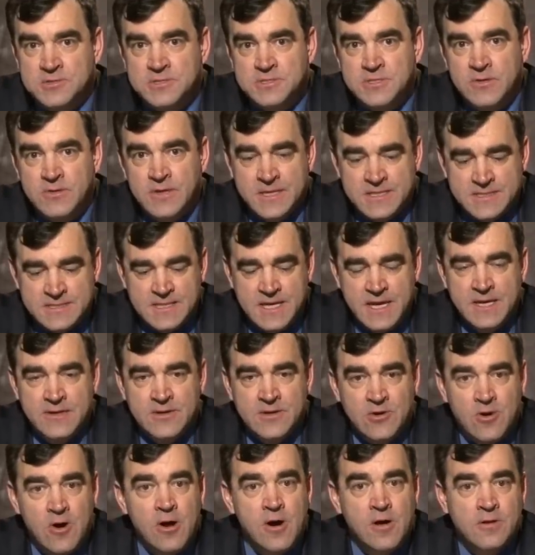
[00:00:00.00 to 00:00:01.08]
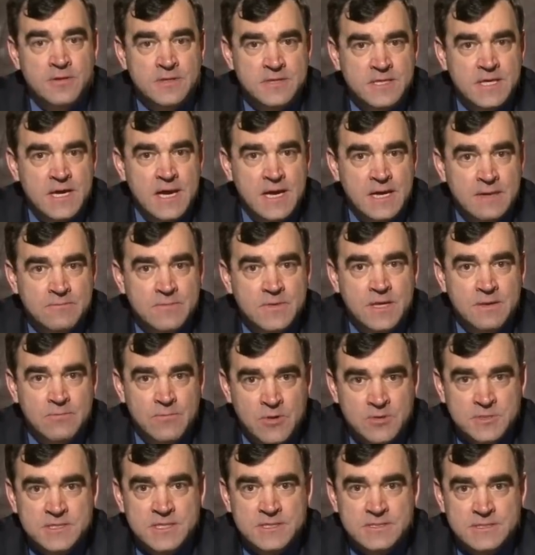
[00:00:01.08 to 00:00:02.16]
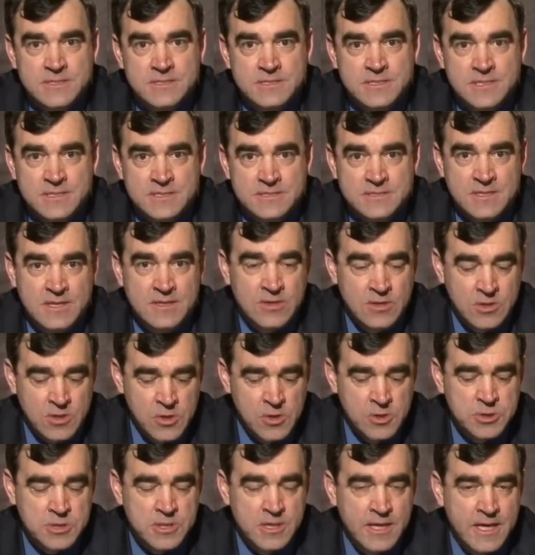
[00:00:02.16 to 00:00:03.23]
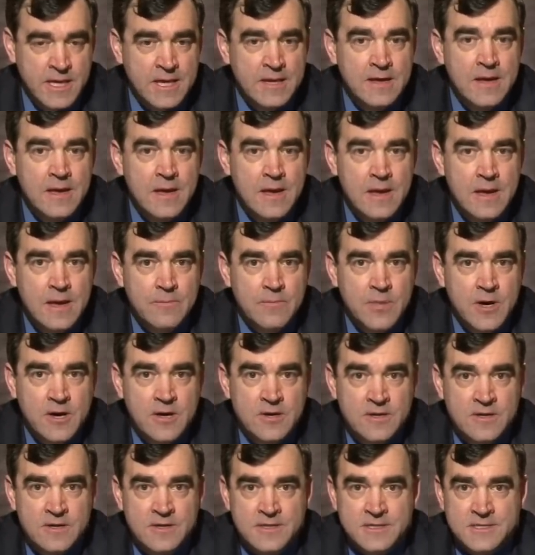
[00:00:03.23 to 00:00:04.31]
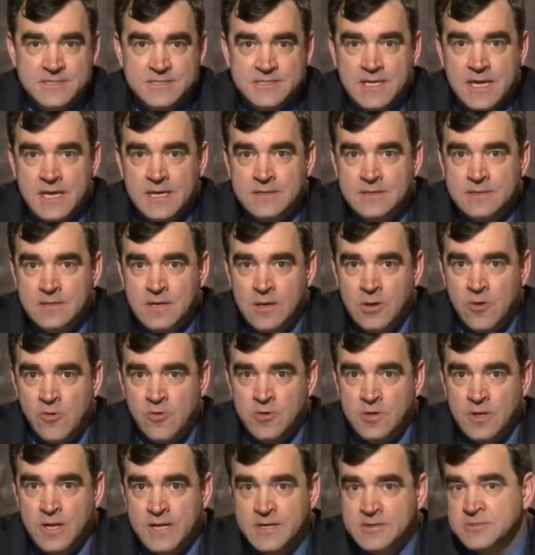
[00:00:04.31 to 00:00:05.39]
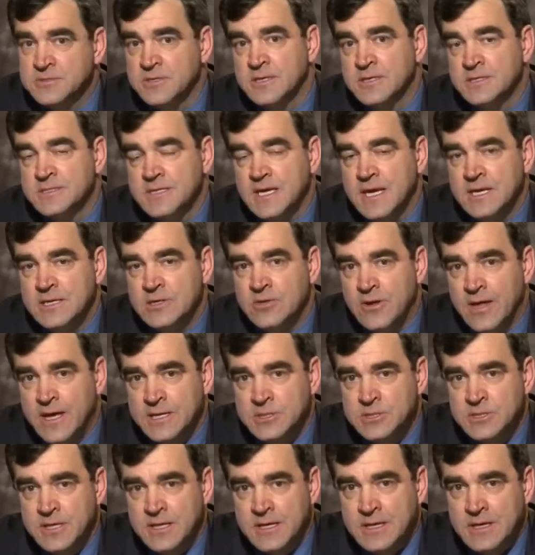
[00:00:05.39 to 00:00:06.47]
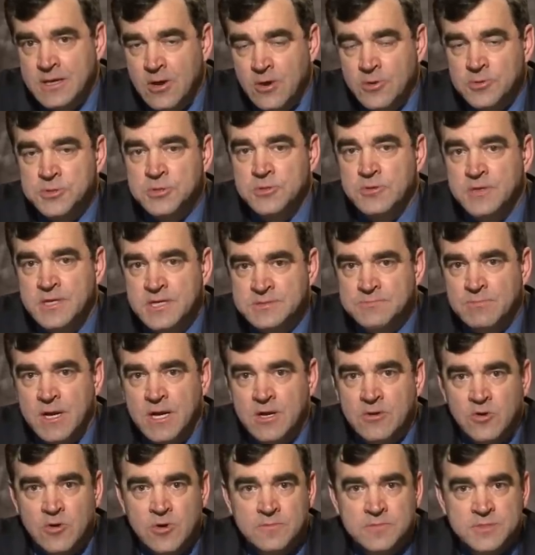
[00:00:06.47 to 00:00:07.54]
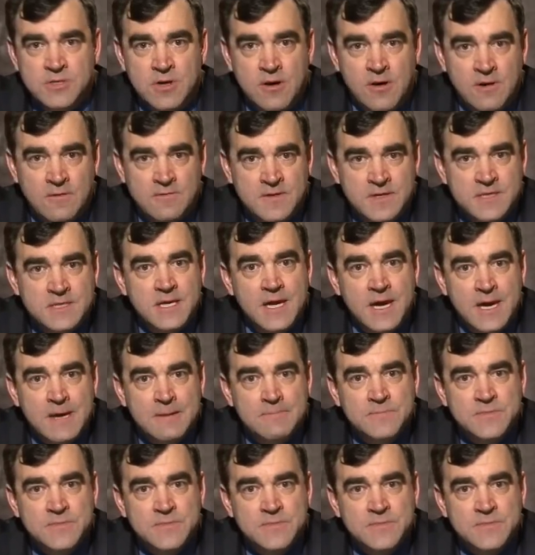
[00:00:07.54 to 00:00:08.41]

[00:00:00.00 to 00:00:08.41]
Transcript: So they stay there all the time in most instances. And they're usually part of the skin, the lower layers of the skin. You'll actually culture these microbes all the time.